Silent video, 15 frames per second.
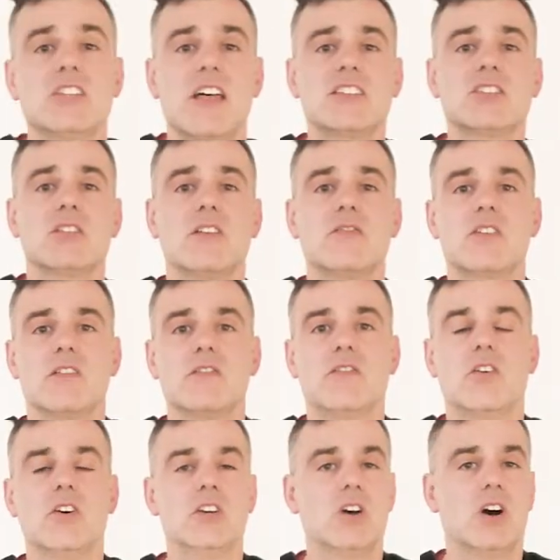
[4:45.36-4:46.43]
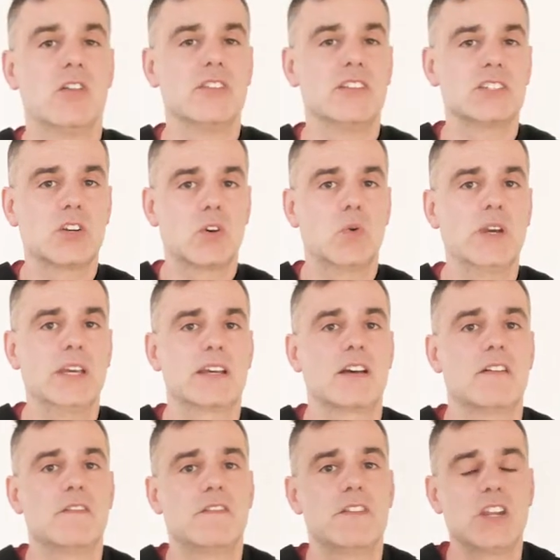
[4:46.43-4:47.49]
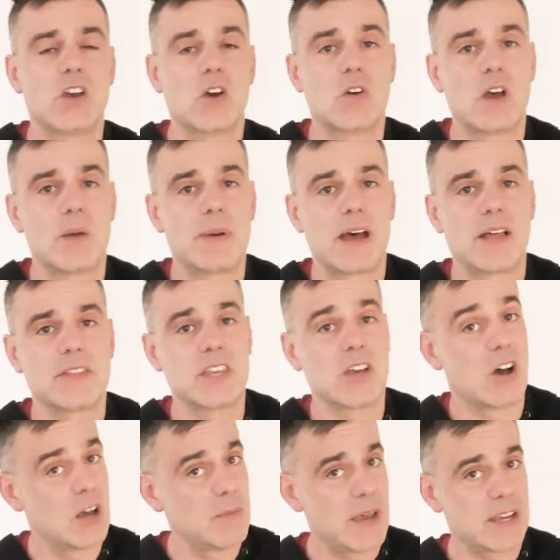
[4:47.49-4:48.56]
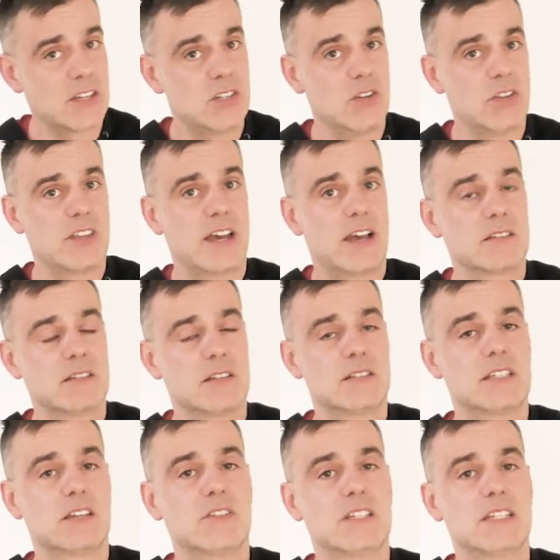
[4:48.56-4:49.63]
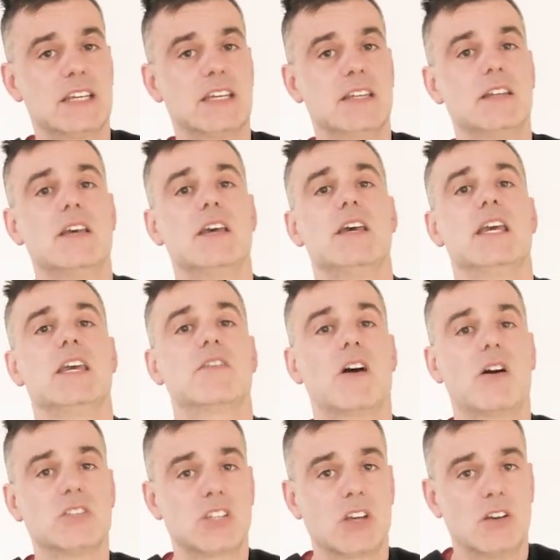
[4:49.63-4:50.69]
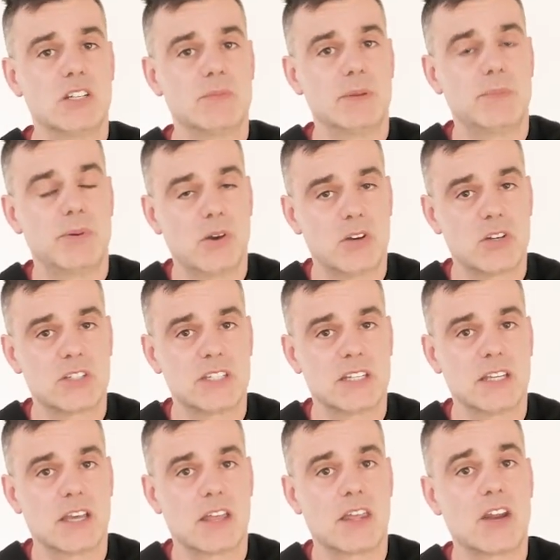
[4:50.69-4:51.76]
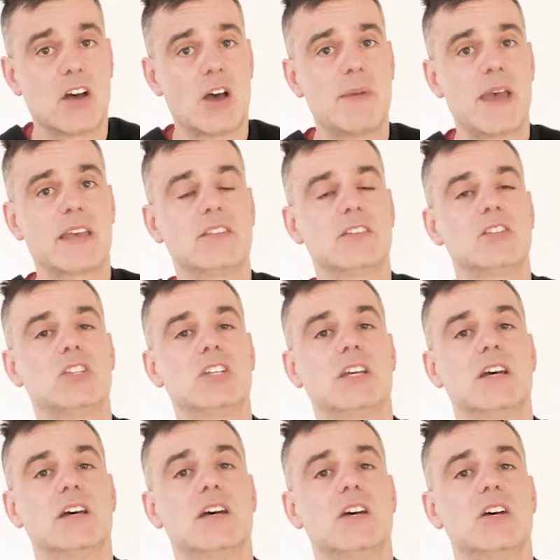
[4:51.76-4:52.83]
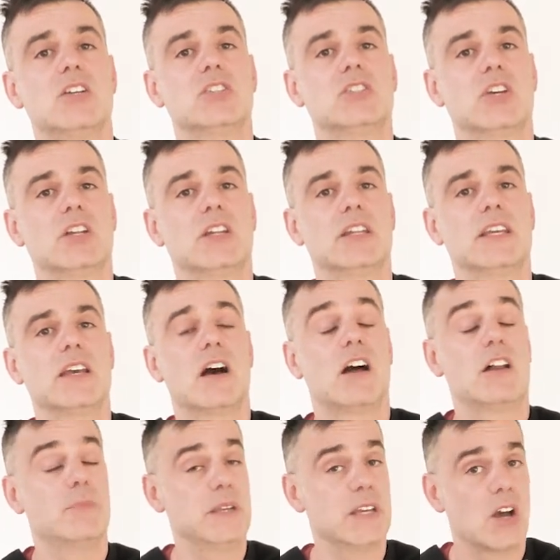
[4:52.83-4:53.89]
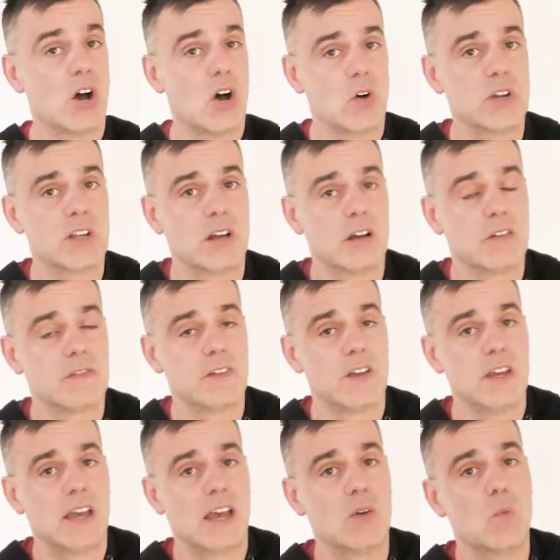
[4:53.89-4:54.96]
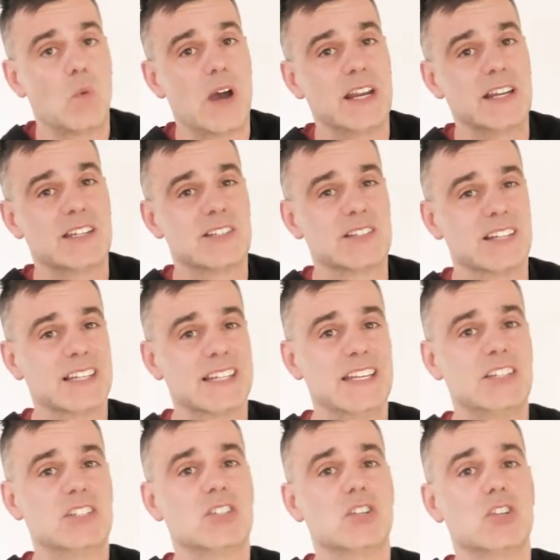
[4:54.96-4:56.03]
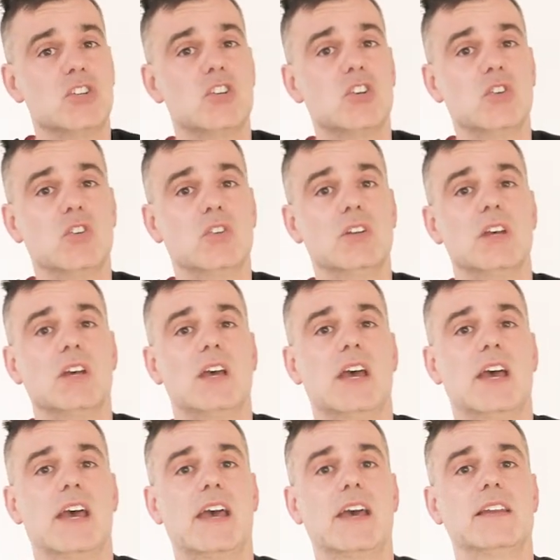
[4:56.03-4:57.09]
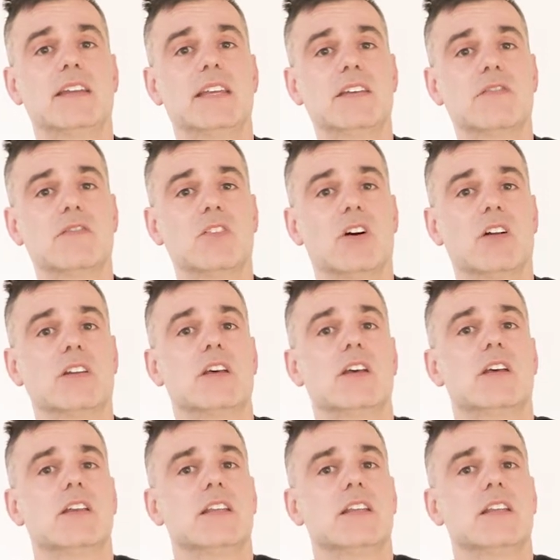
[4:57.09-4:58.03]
So that's all I've got for you on this quick video about the iMac two thousand seventeen. If I was going to be purchasing an iMac this year, certainly I'd be holding off and waiting till at least June, and if not,